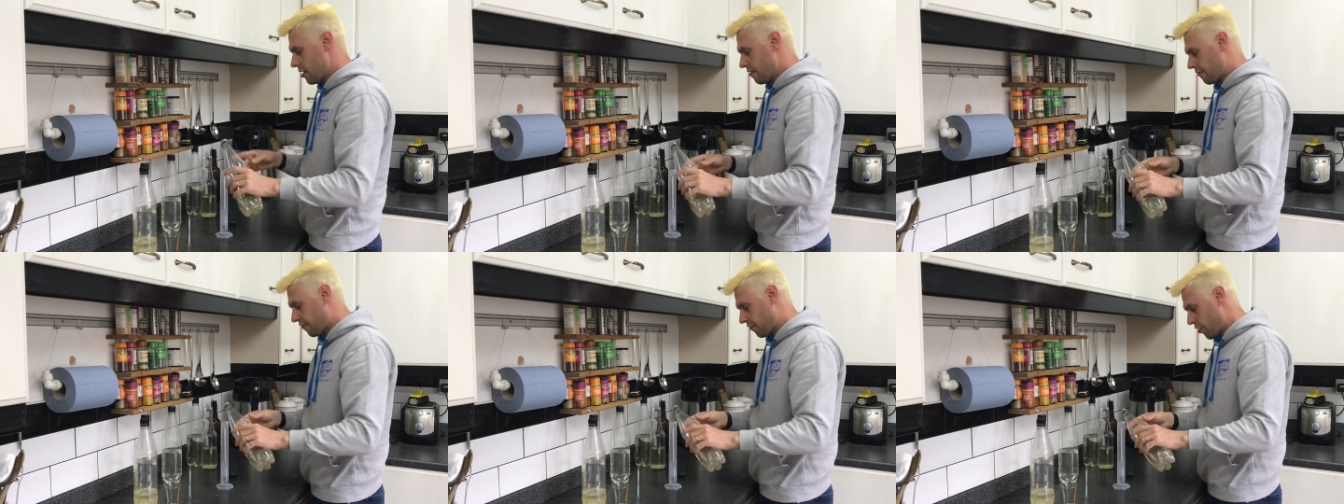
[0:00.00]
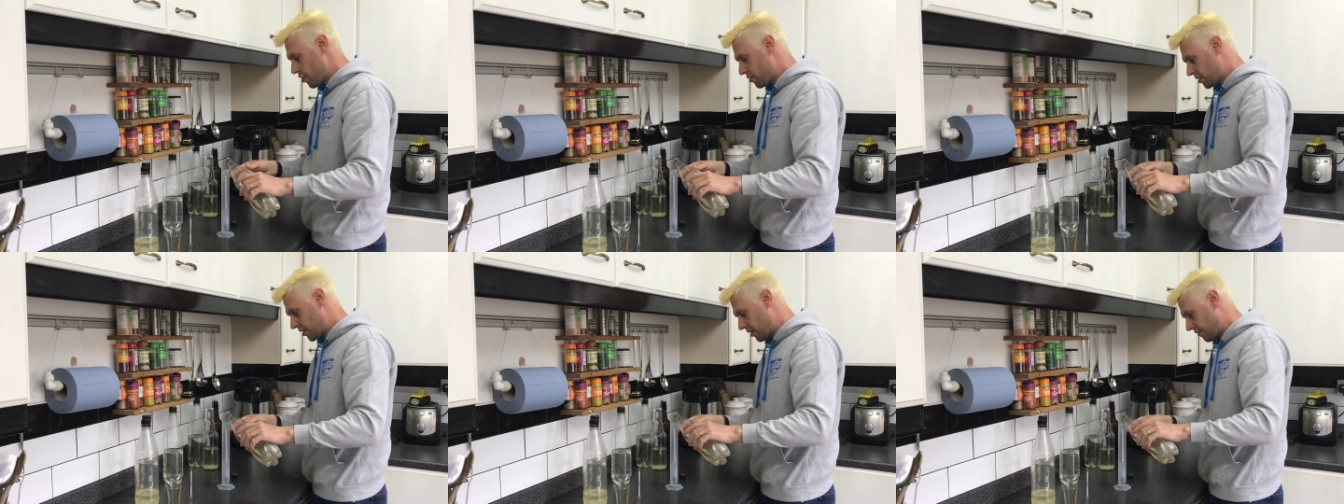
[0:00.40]

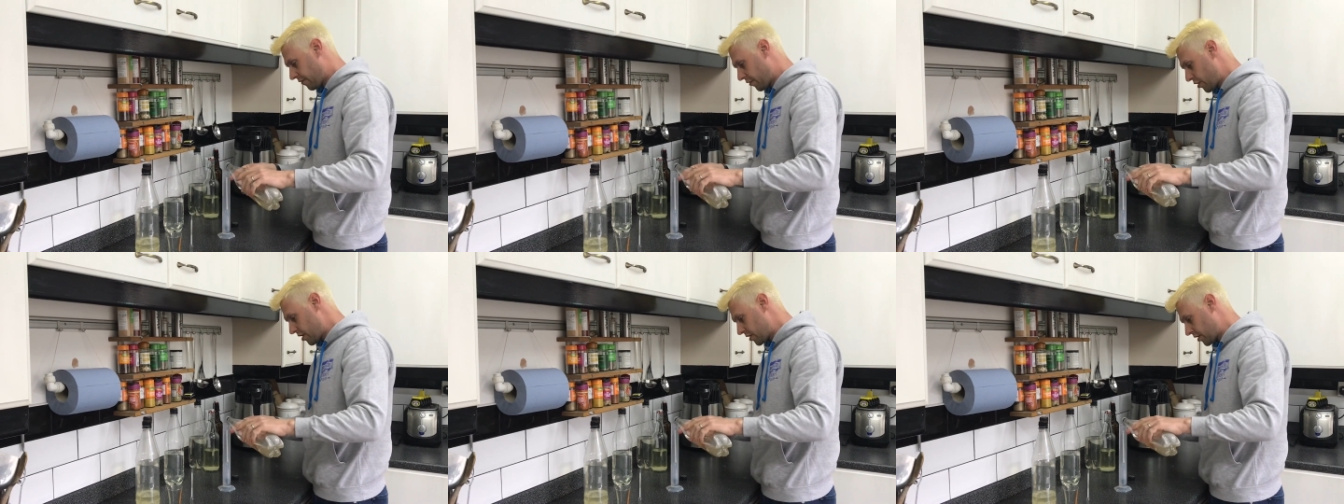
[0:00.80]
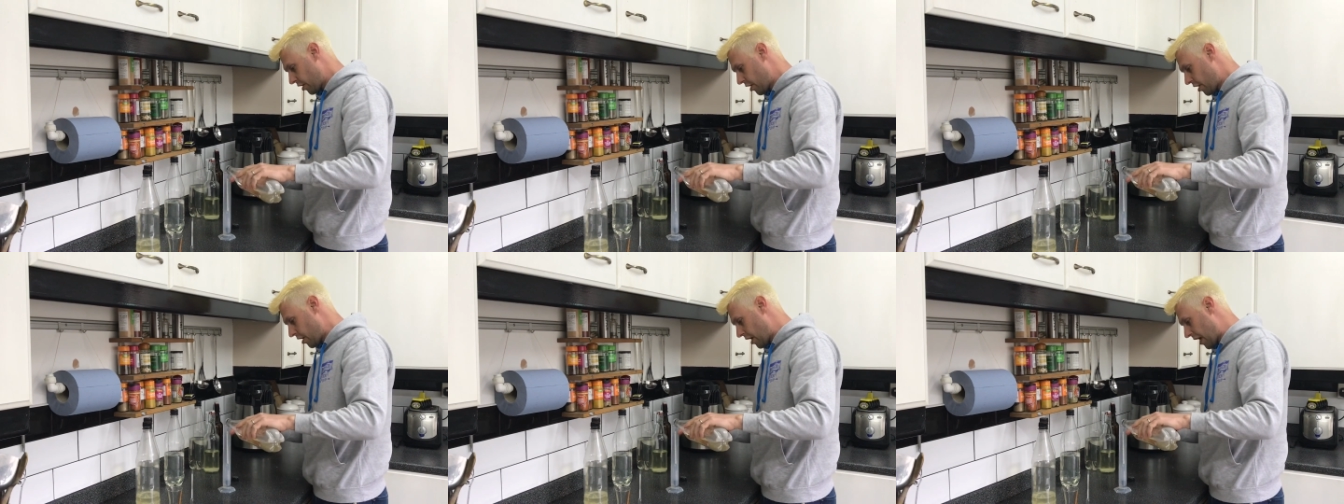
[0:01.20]
froze in the
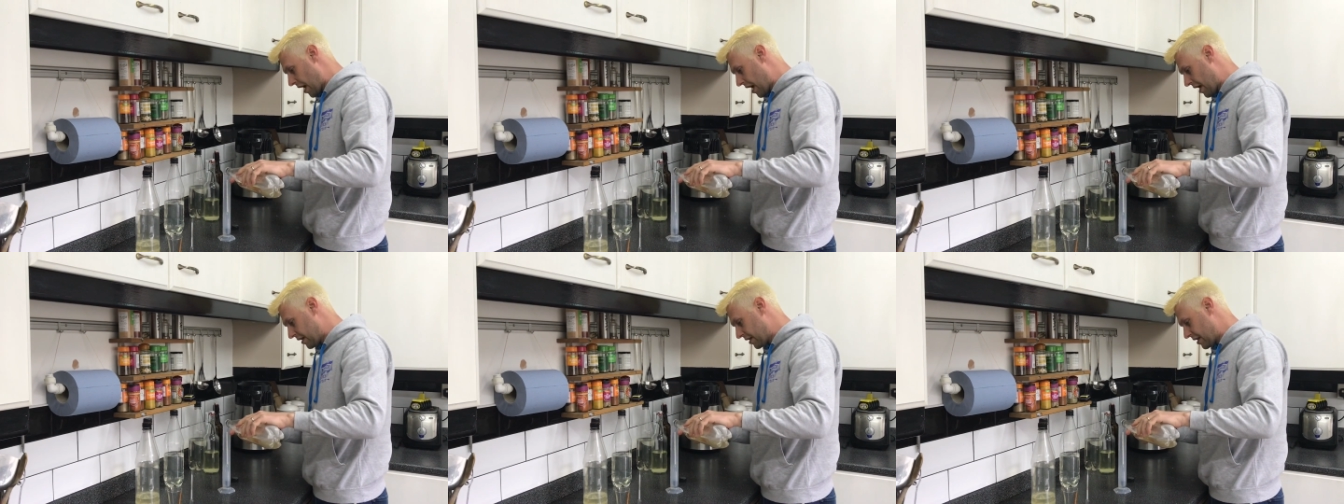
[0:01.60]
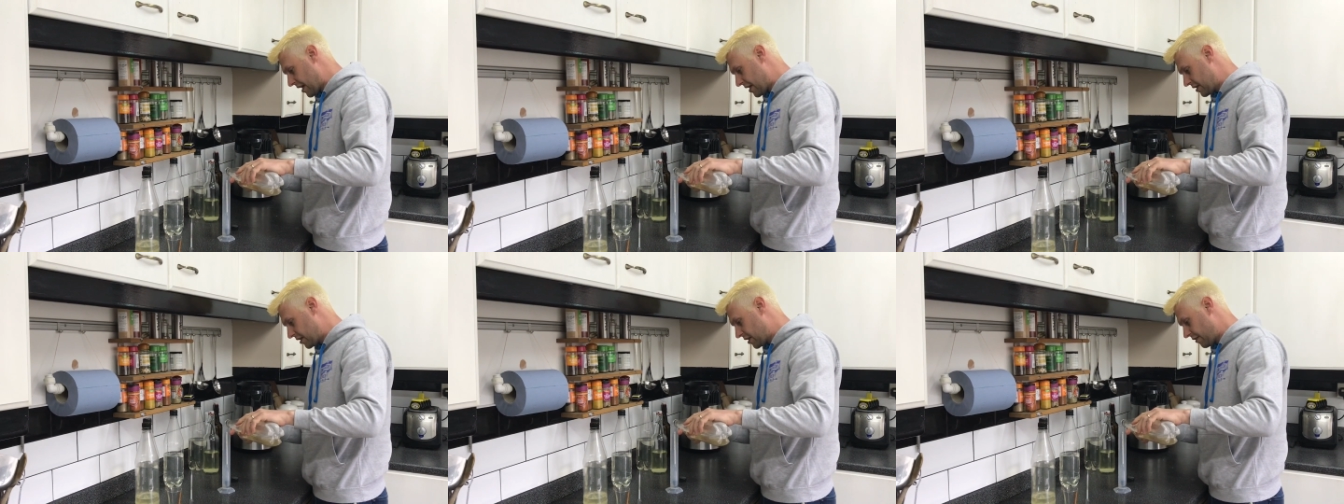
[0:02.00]
freezer and
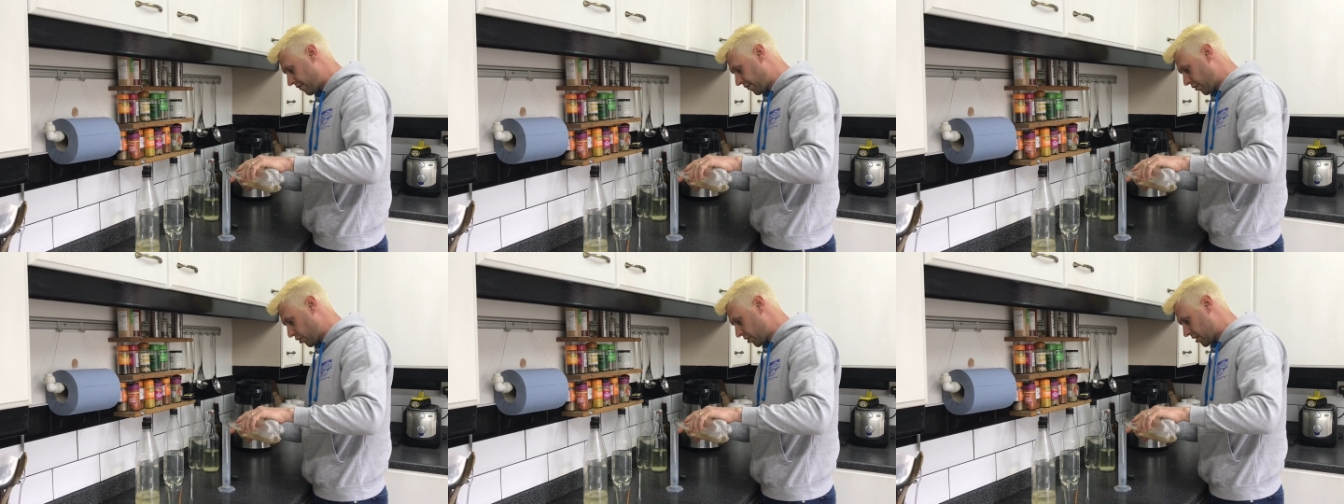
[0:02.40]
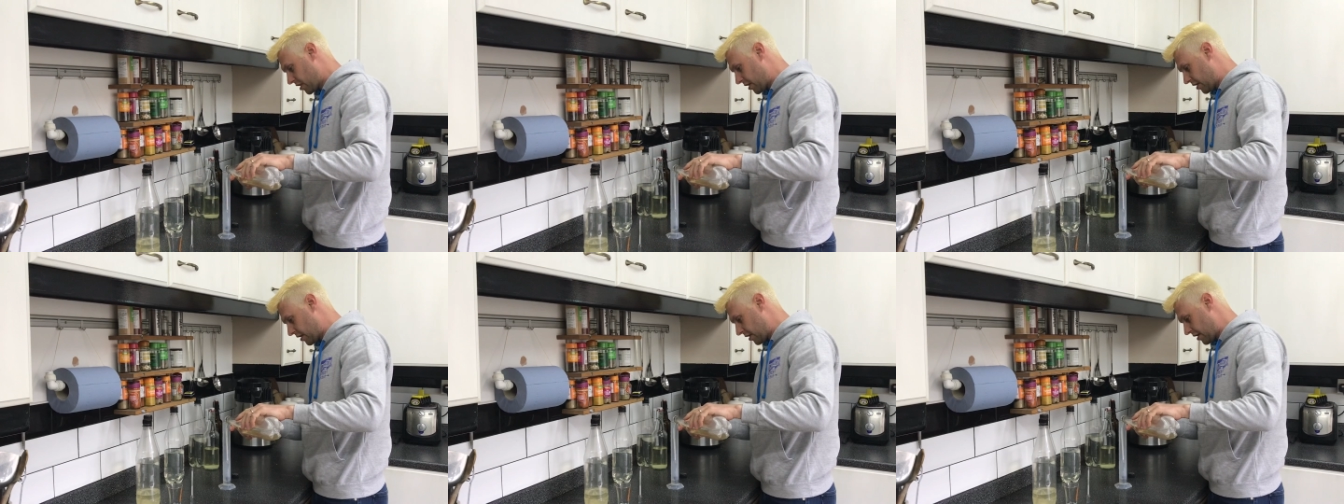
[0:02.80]
then
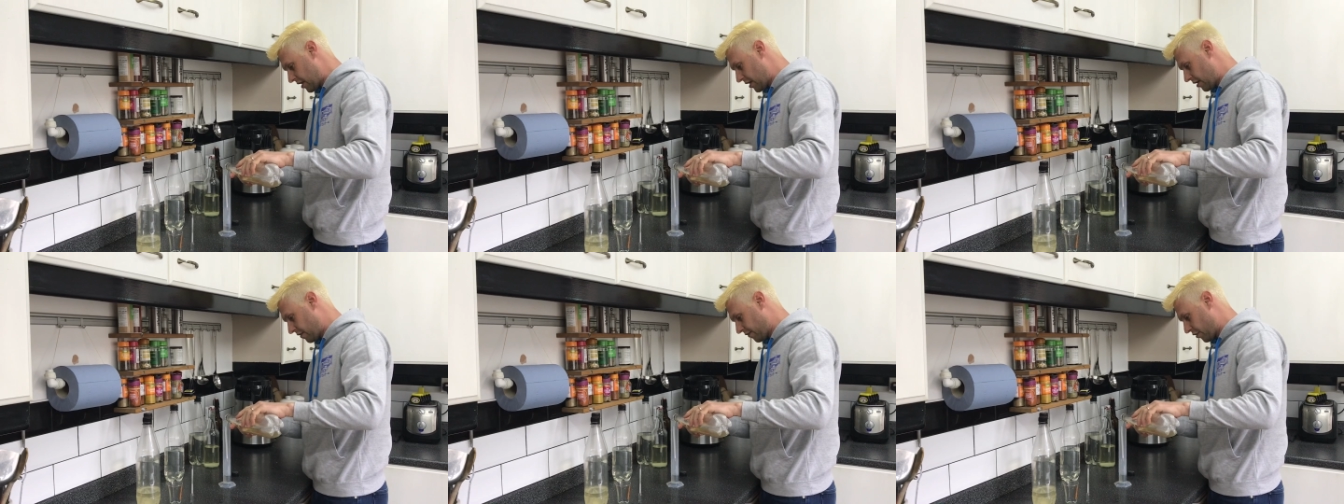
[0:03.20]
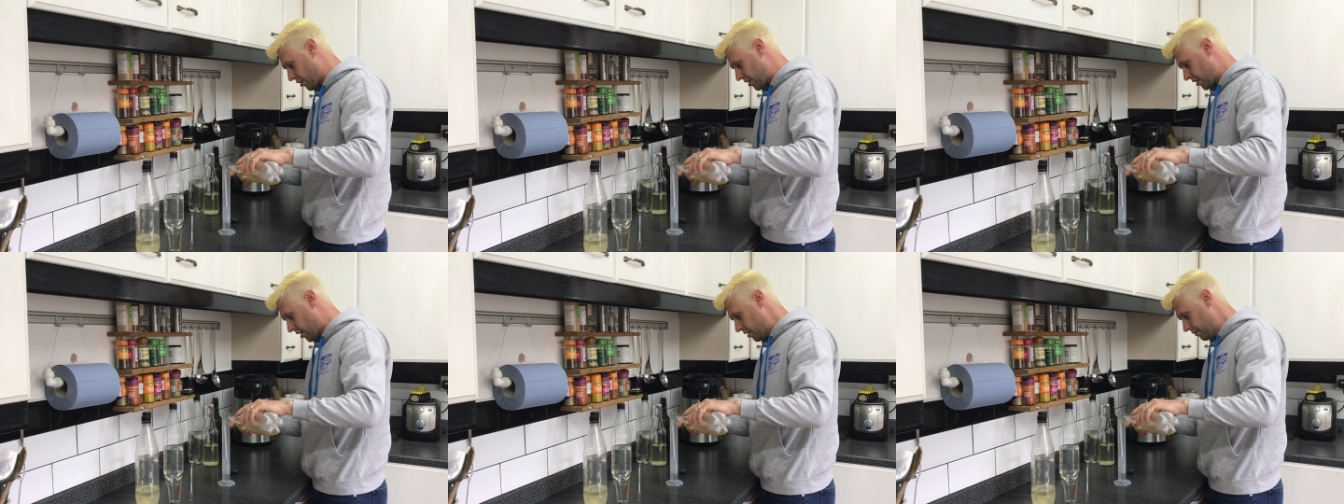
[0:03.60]
defrosted in the
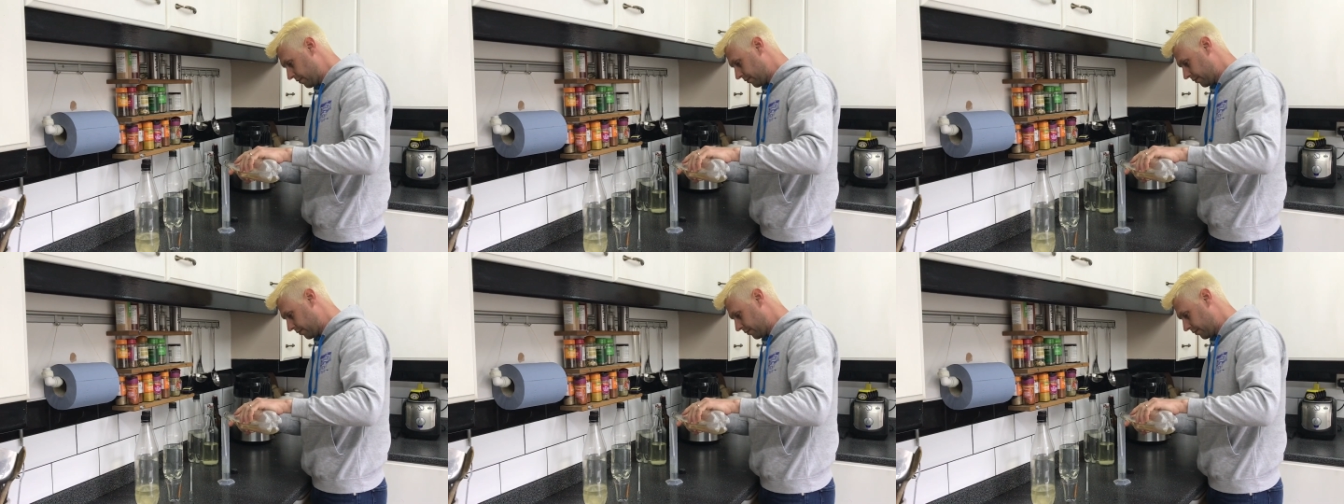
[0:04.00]
freezer.